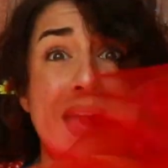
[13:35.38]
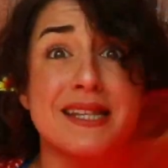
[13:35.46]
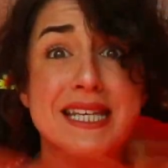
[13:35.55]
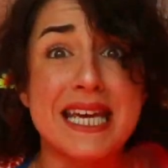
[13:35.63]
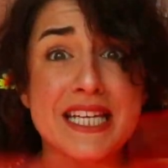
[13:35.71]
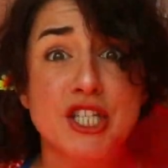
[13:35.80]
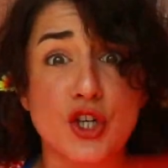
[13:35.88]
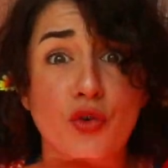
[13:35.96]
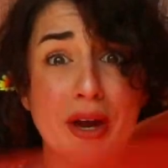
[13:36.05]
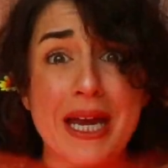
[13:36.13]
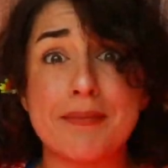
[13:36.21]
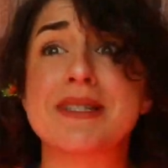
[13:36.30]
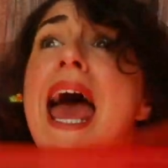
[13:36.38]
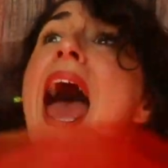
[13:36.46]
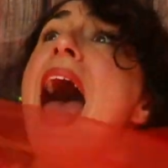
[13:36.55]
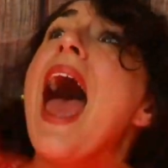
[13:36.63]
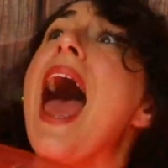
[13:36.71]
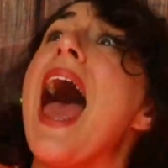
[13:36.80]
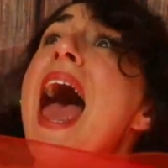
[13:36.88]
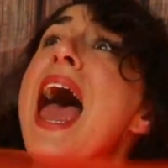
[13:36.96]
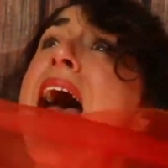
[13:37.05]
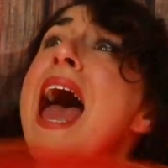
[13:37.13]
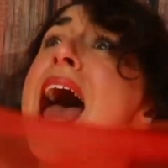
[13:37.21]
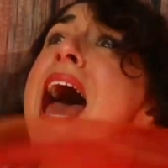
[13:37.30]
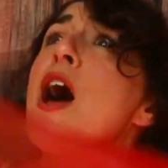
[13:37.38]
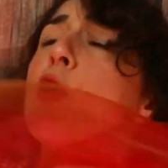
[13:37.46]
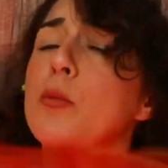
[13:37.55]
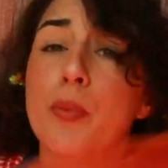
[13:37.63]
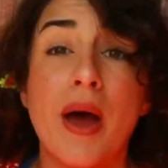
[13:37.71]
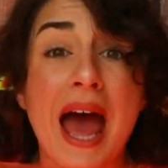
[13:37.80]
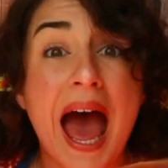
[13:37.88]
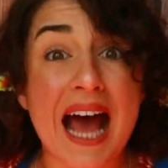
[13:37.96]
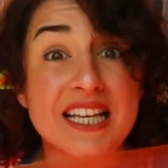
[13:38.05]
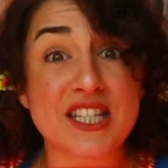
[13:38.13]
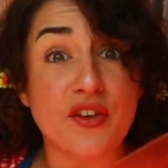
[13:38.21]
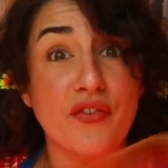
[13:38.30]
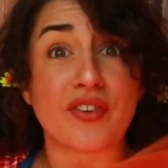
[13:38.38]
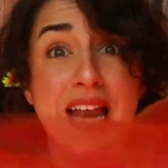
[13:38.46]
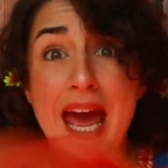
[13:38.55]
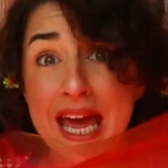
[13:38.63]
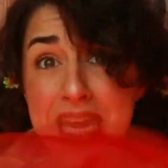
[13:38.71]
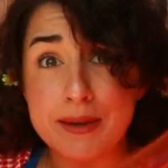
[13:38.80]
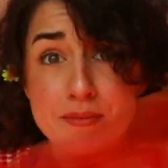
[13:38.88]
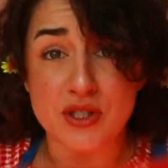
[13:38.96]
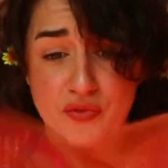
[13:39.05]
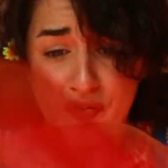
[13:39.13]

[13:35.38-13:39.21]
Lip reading: Betty screamed, help! As the flames